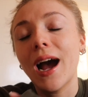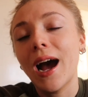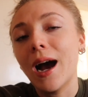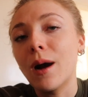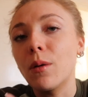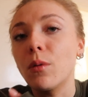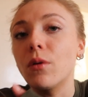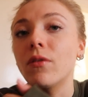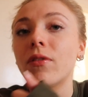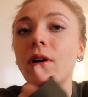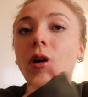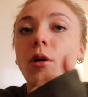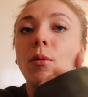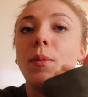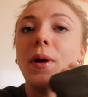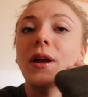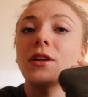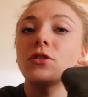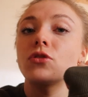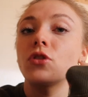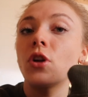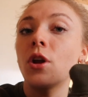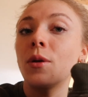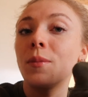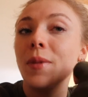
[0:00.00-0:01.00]
out of our
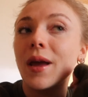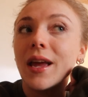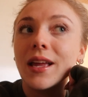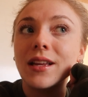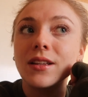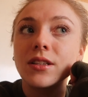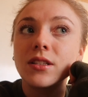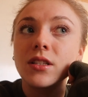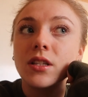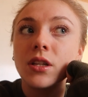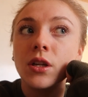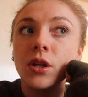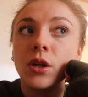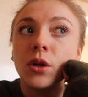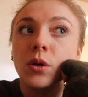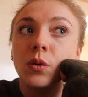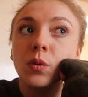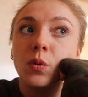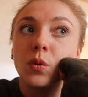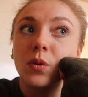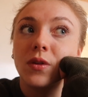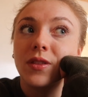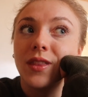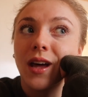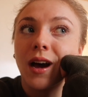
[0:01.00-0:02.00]
bedroom
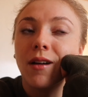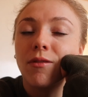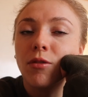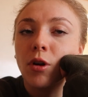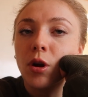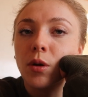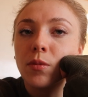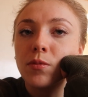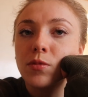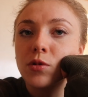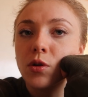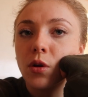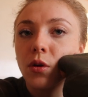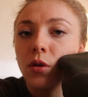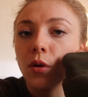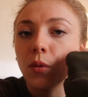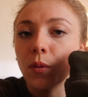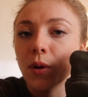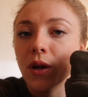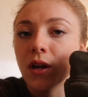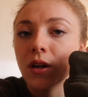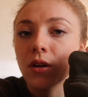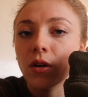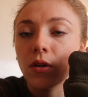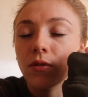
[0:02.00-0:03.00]
into that room so that
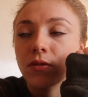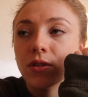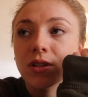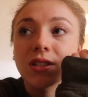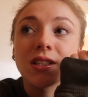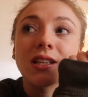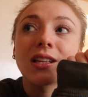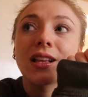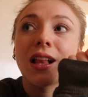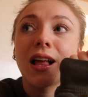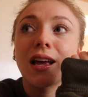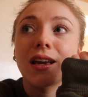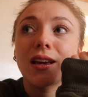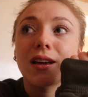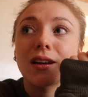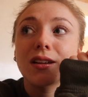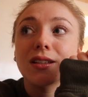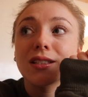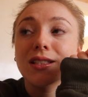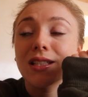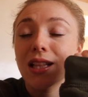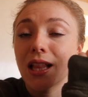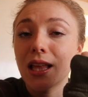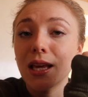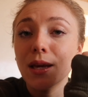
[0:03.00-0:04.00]
we can obviously like
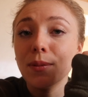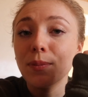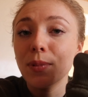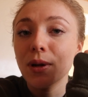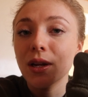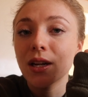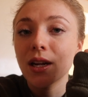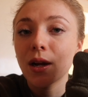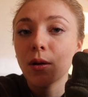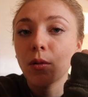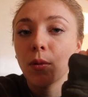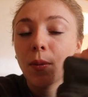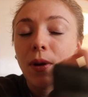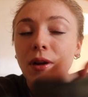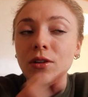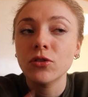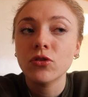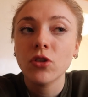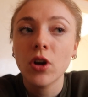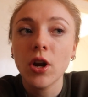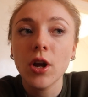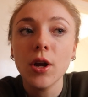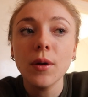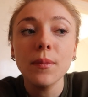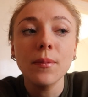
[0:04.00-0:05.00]
sleep in our
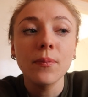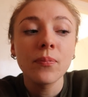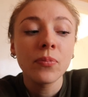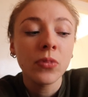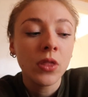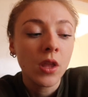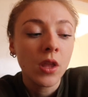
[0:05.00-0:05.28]
bedroom.